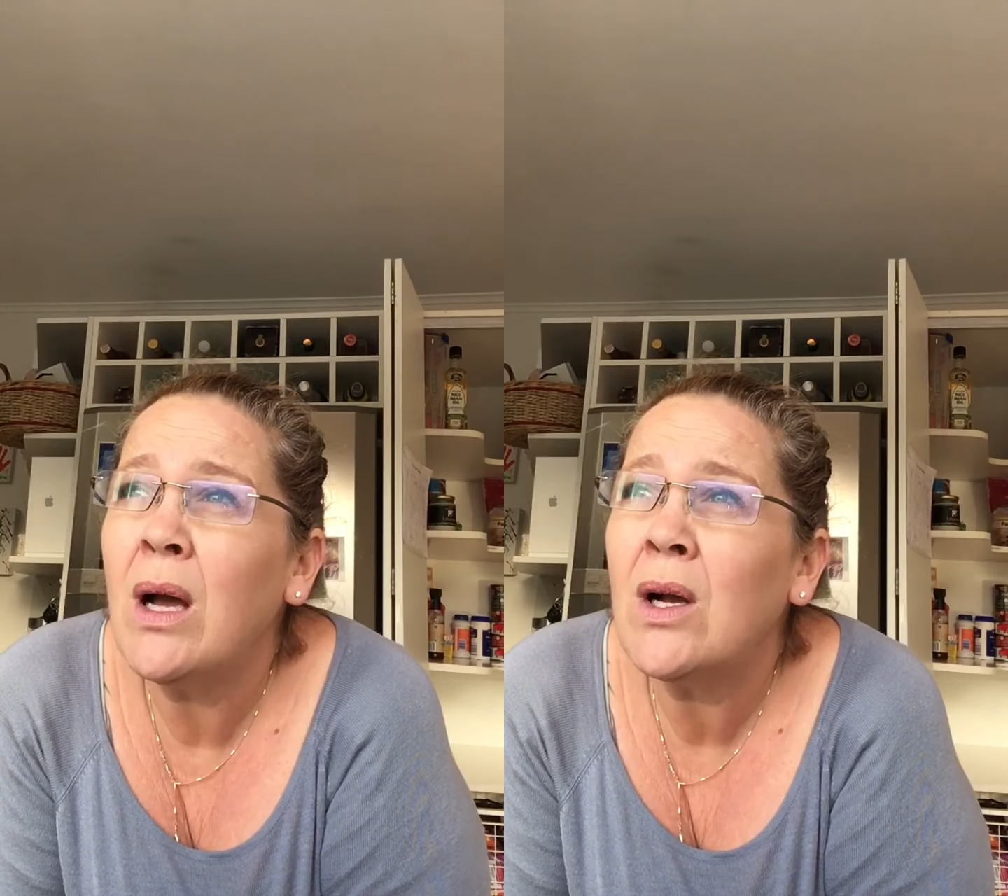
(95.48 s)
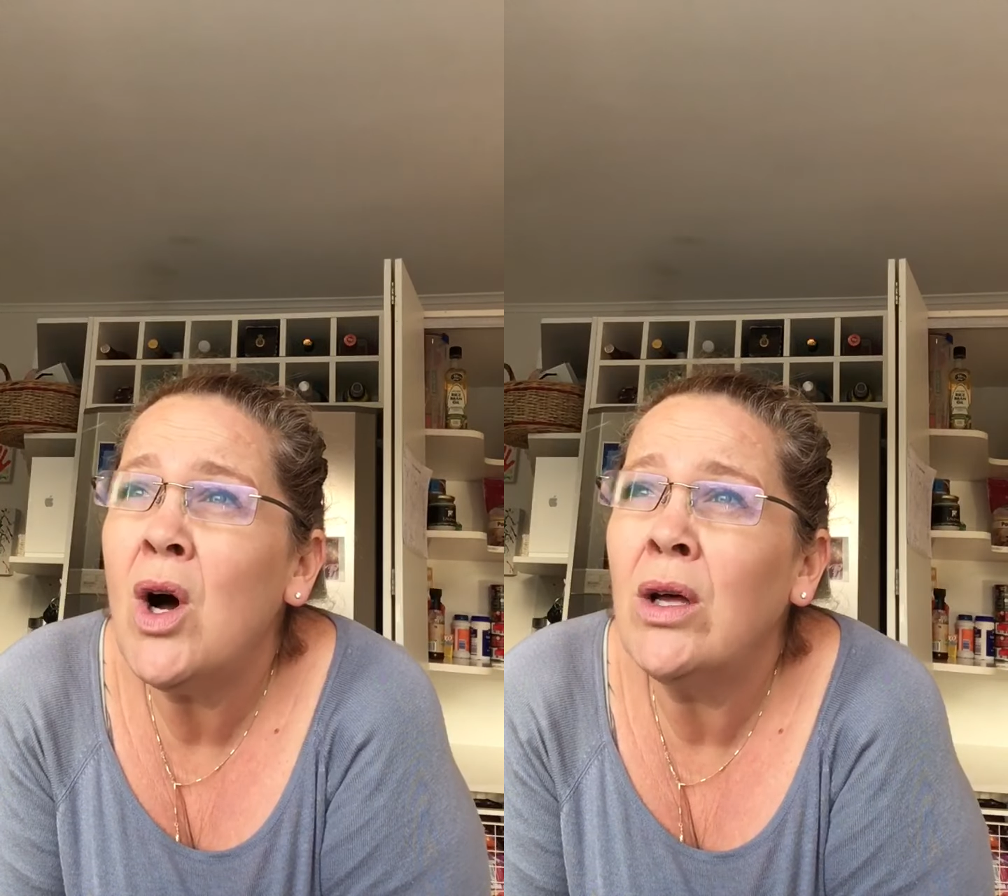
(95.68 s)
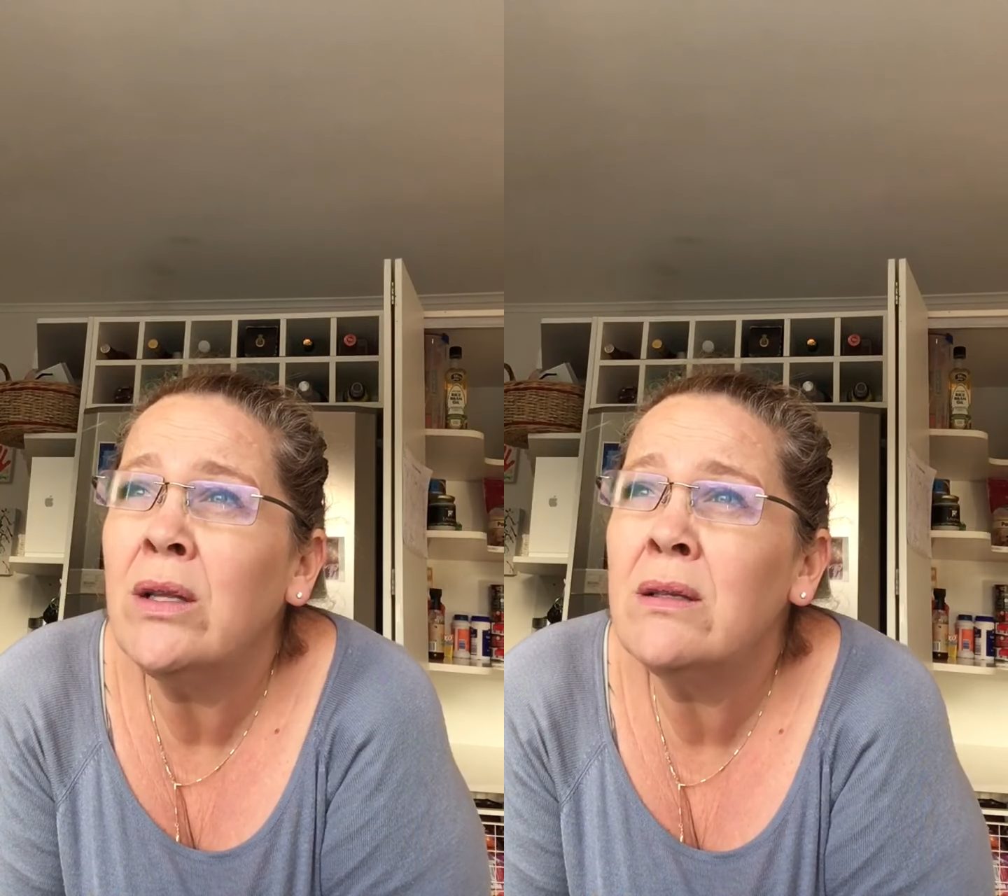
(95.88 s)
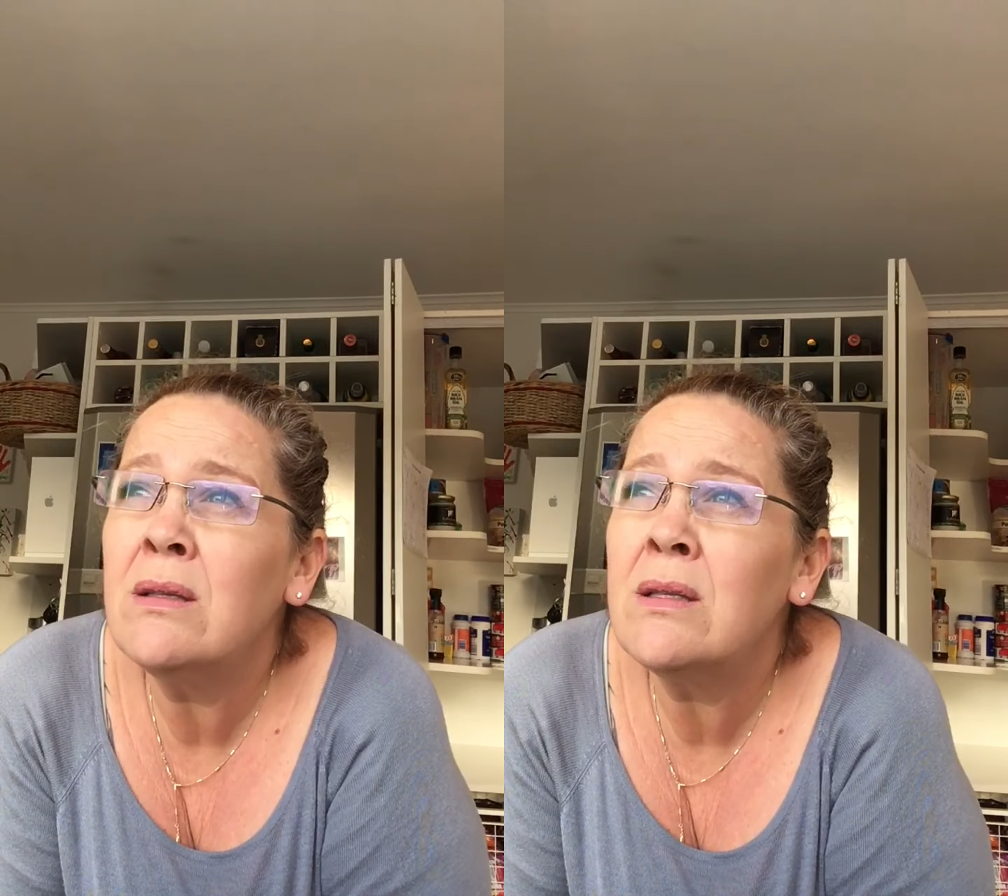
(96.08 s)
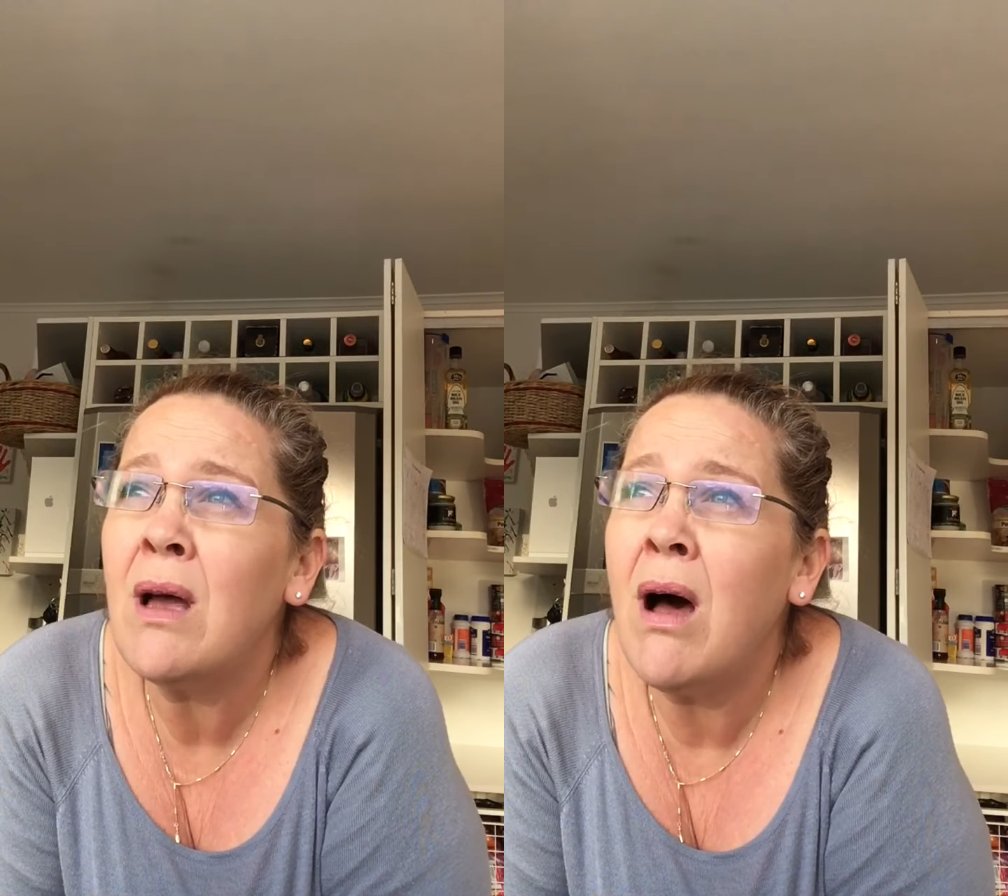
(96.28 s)

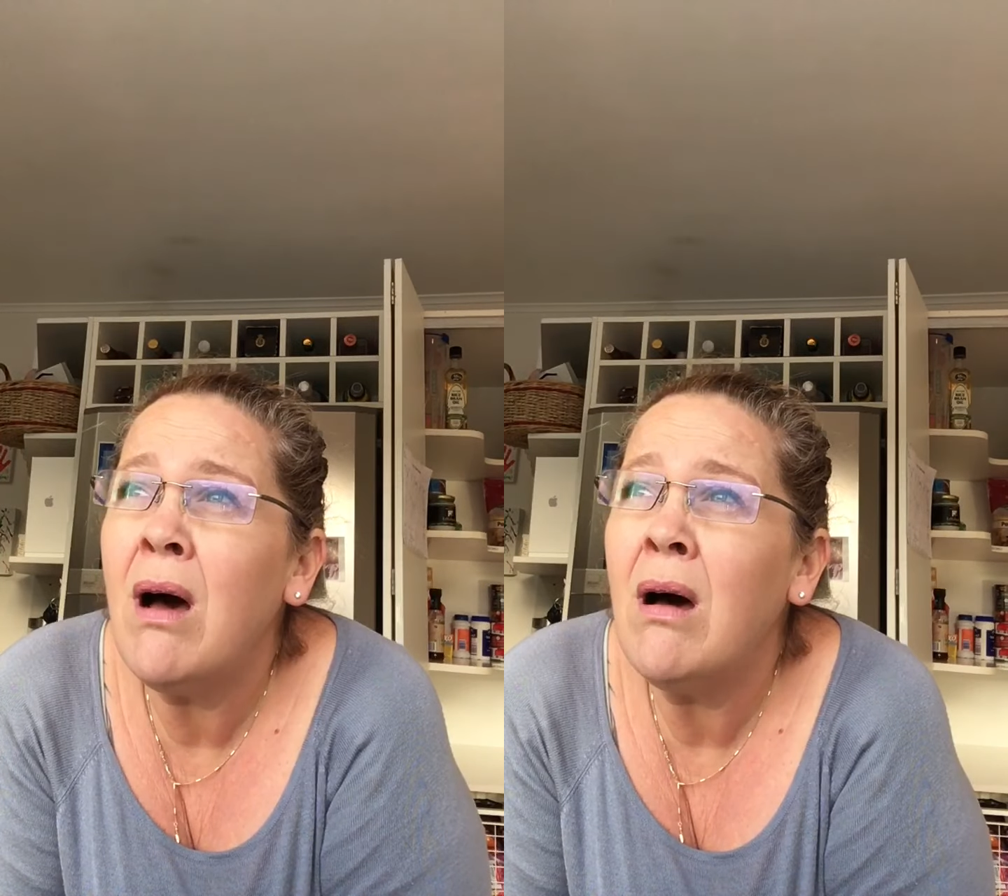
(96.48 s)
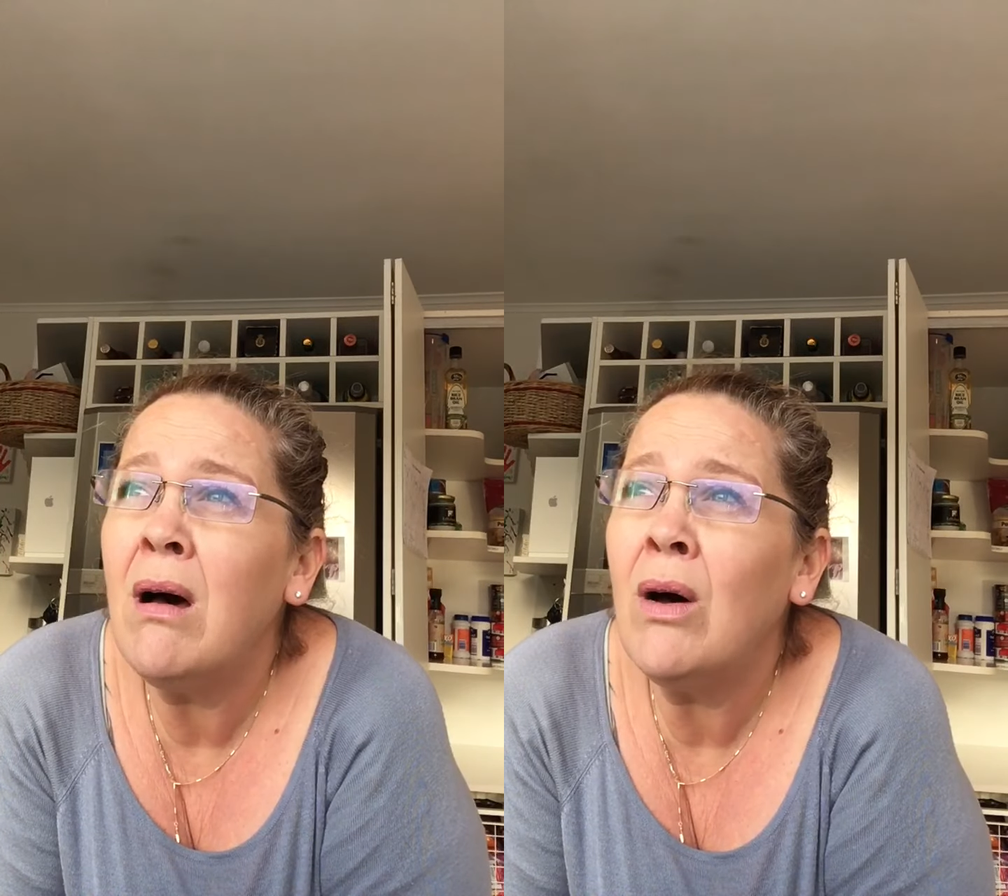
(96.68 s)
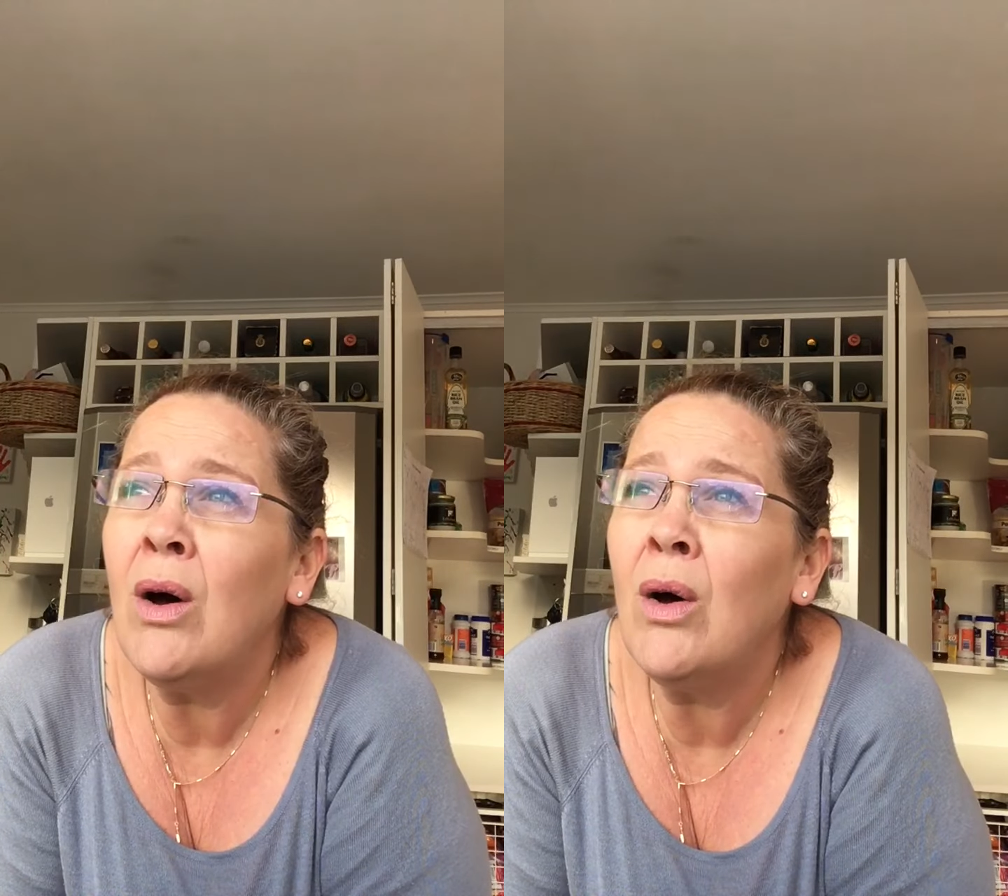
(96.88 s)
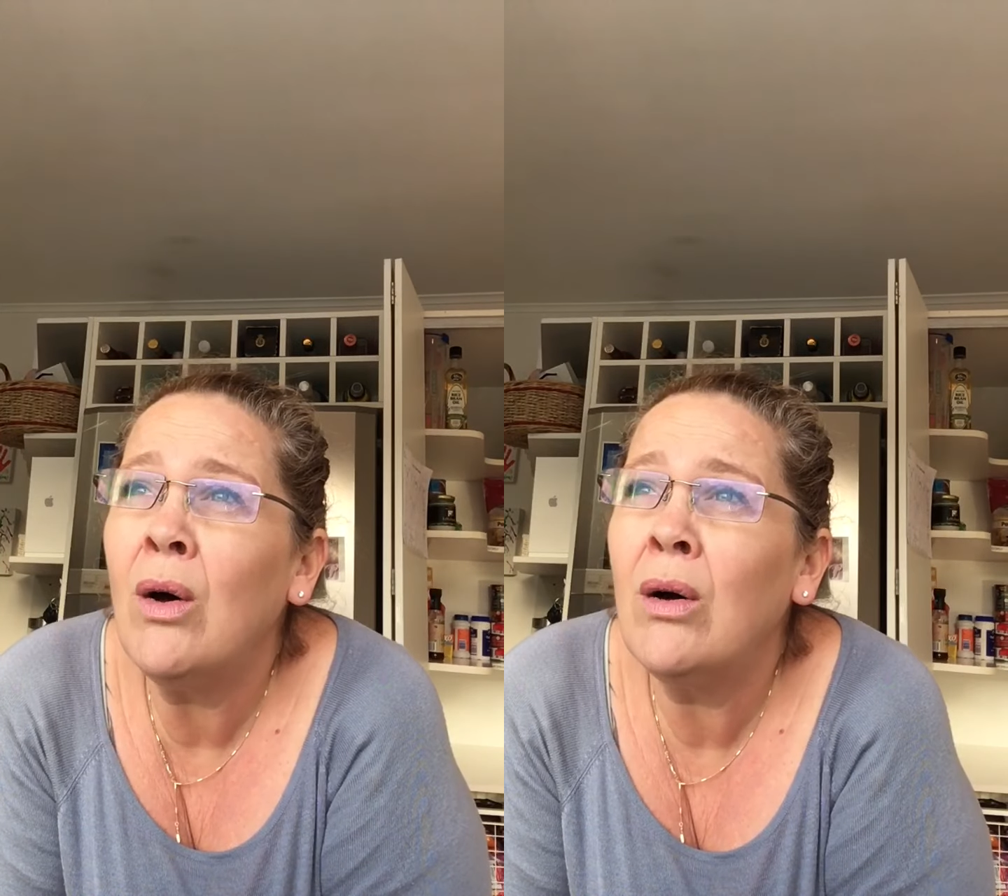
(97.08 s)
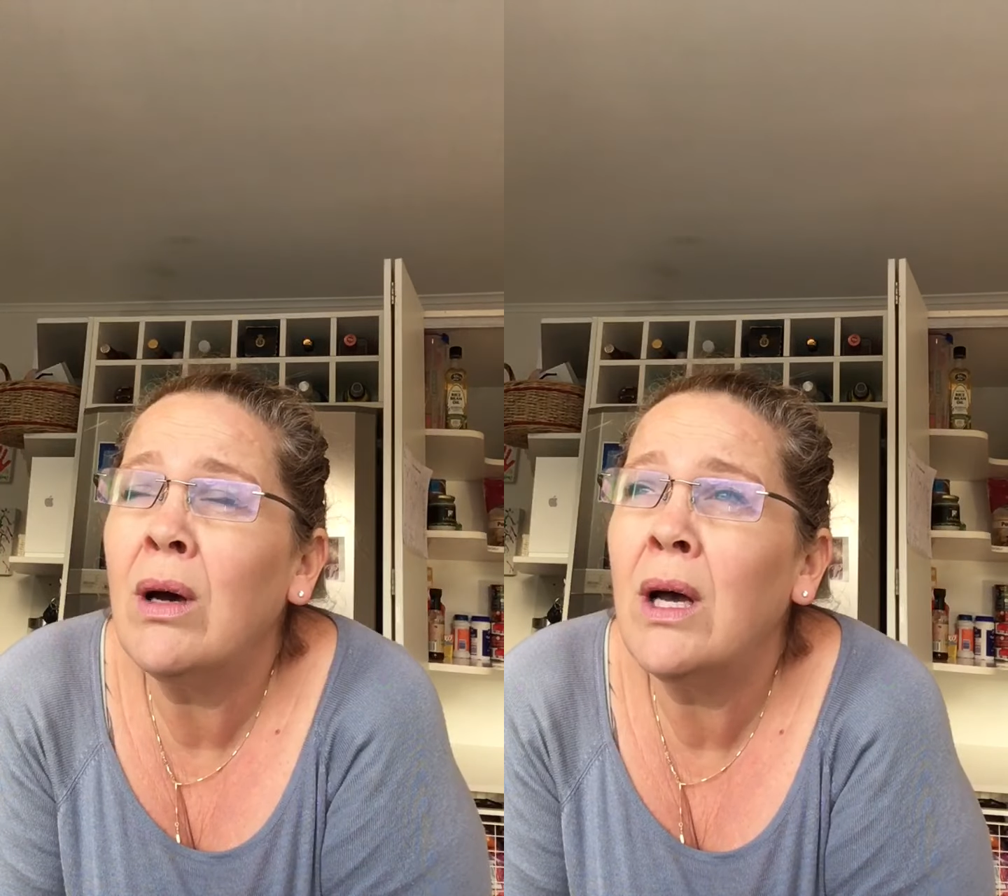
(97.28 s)
Cons
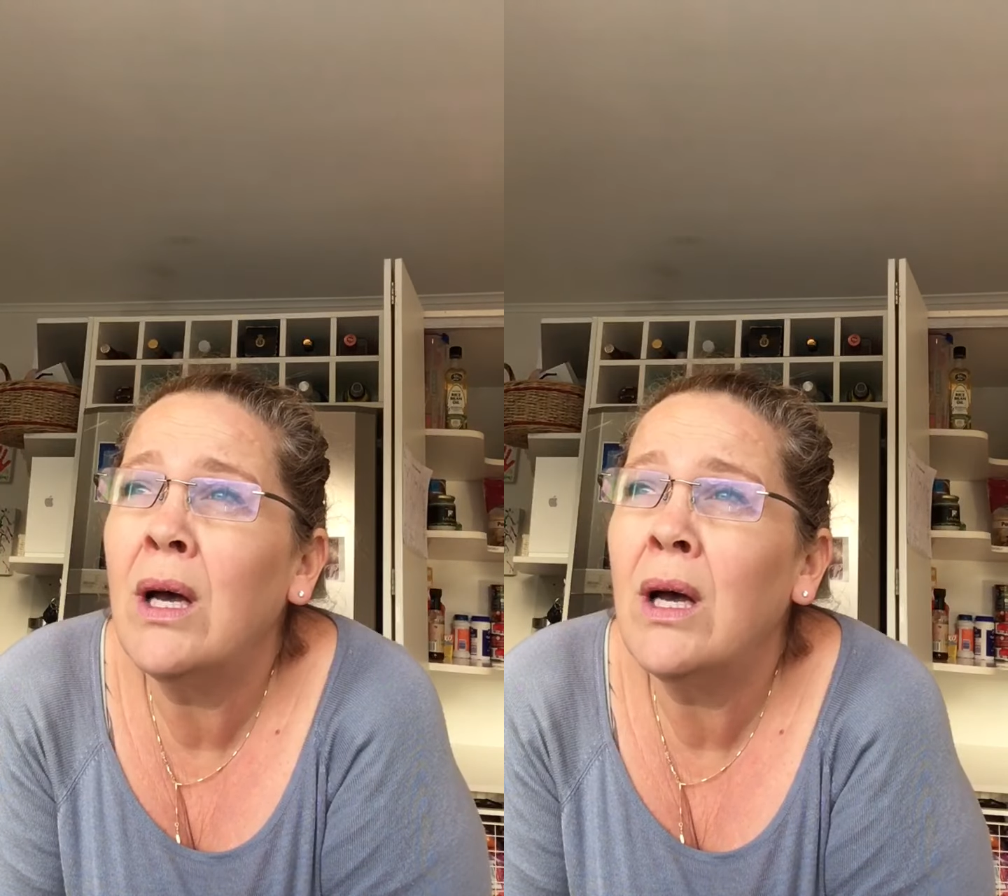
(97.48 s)
are,